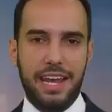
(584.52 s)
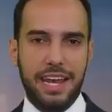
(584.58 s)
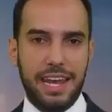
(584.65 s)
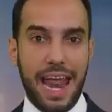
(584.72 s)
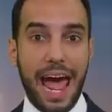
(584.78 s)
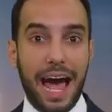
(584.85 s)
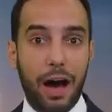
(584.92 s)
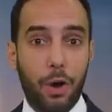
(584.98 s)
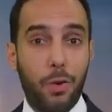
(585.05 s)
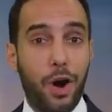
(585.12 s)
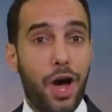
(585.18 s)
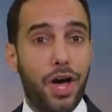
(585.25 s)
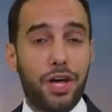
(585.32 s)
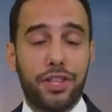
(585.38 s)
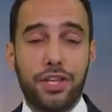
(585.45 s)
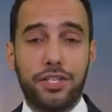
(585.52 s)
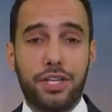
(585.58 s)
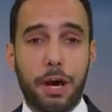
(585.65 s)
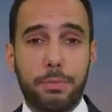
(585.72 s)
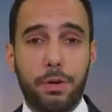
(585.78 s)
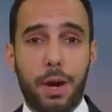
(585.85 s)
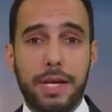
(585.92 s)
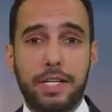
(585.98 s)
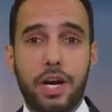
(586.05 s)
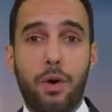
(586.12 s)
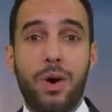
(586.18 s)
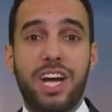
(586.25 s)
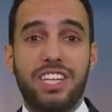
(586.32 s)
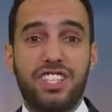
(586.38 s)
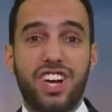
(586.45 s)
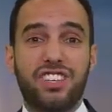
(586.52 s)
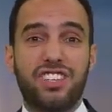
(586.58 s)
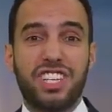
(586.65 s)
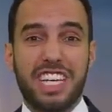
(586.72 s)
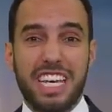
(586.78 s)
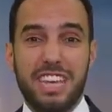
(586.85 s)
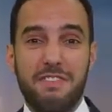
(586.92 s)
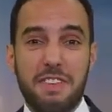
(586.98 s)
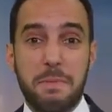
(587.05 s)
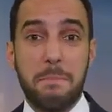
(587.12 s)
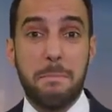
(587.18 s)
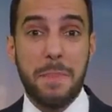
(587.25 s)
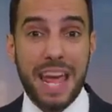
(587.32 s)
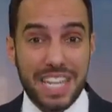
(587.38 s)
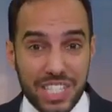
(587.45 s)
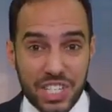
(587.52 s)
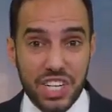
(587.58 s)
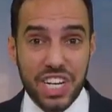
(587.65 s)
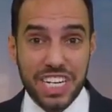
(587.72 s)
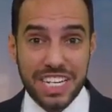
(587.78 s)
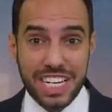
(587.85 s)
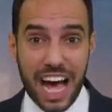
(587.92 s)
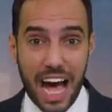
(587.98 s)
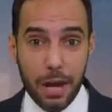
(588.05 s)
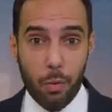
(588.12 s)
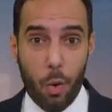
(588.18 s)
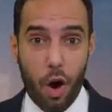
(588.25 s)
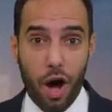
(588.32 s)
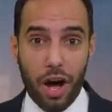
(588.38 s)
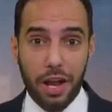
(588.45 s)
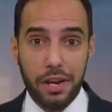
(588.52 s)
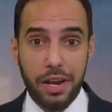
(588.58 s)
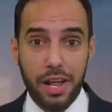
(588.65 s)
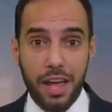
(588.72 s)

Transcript: Now, the WHO doesn't even mention Taiwan.